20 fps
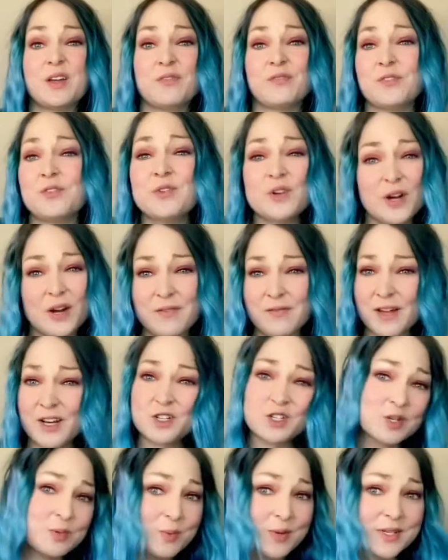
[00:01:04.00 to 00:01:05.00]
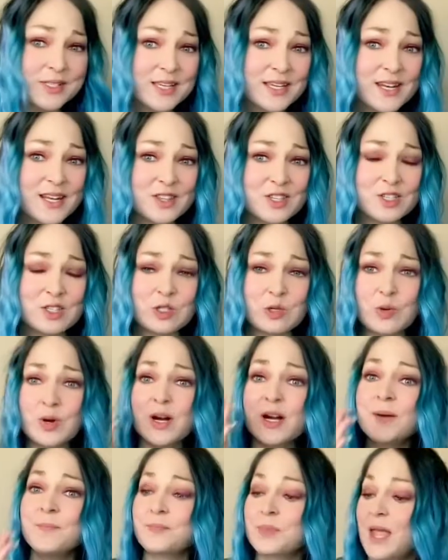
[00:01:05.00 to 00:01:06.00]
fruit or vegetables in at the
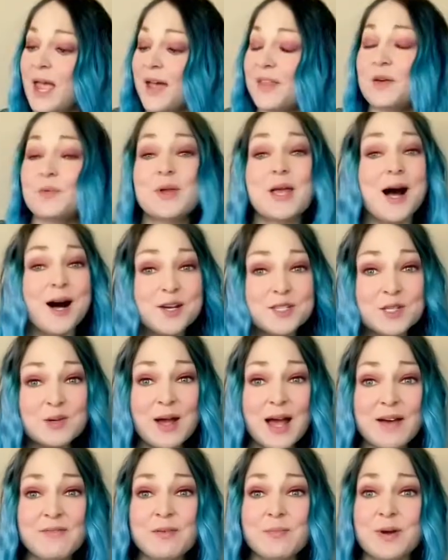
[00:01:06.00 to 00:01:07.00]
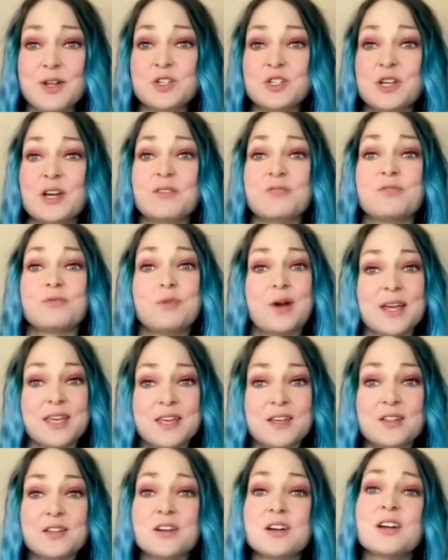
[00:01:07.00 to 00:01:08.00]
store. And then we also have a bunch of
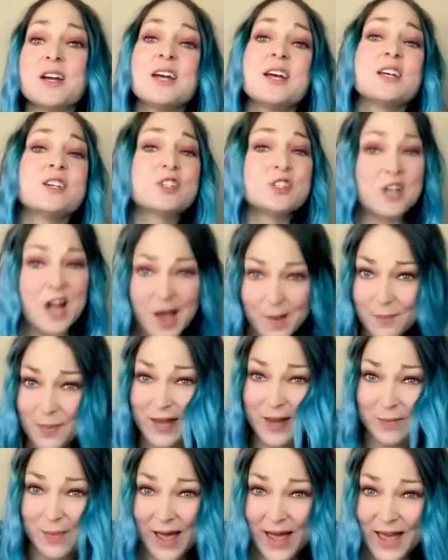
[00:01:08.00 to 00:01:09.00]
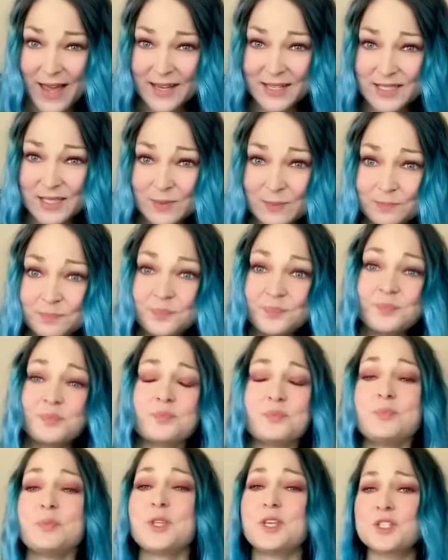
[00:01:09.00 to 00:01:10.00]
regular shopping bags.
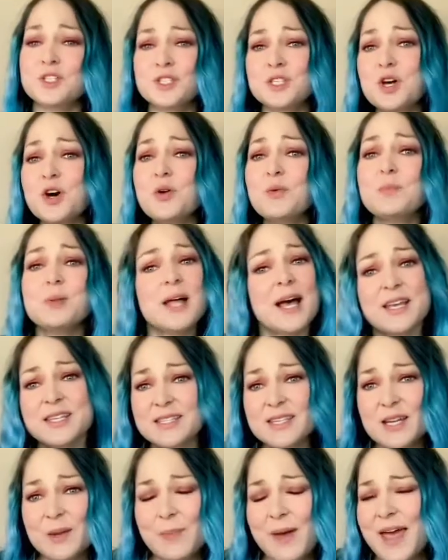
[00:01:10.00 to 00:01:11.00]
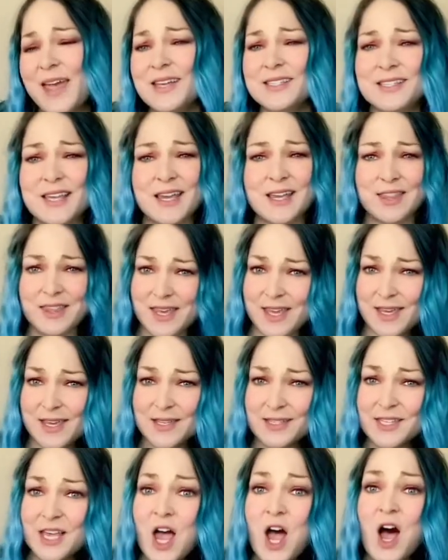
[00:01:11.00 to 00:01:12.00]
So plastic bags like
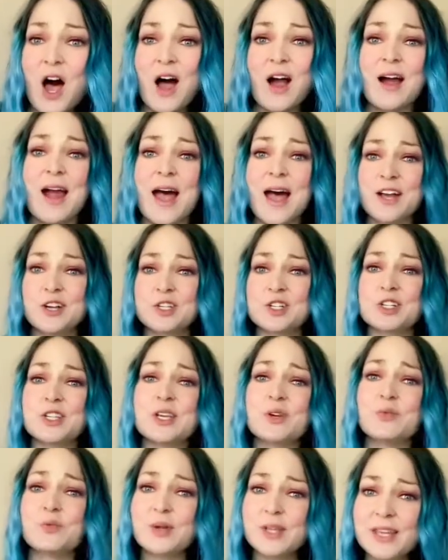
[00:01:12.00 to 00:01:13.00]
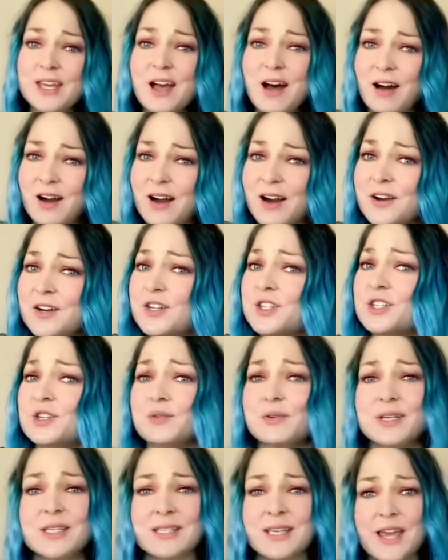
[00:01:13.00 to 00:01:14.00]
these are actually really hard to
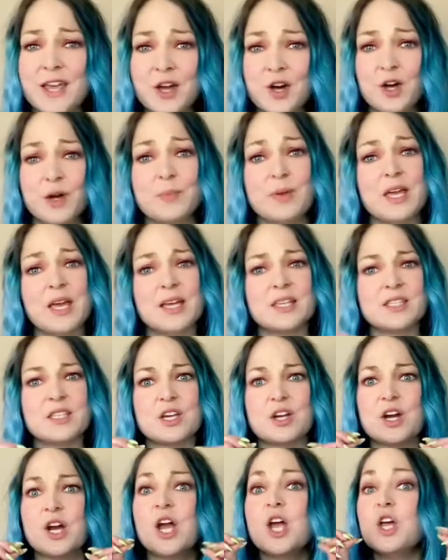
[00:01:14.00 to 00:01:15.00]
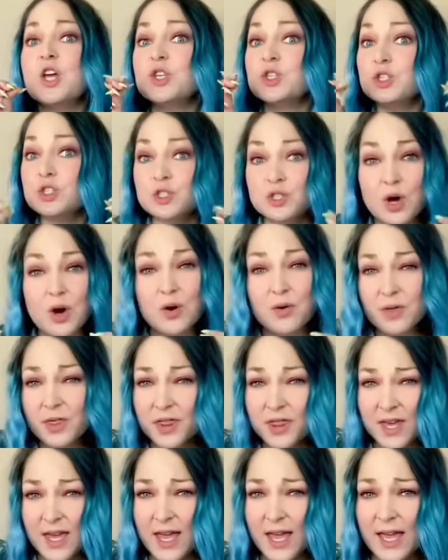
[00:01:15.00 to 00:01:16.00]
recycle because they're so
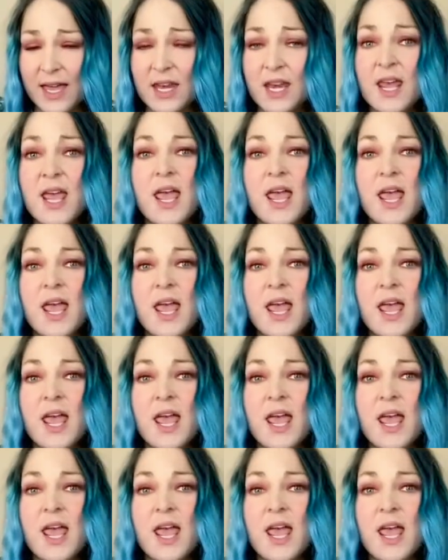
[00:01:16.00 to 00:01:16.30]
thin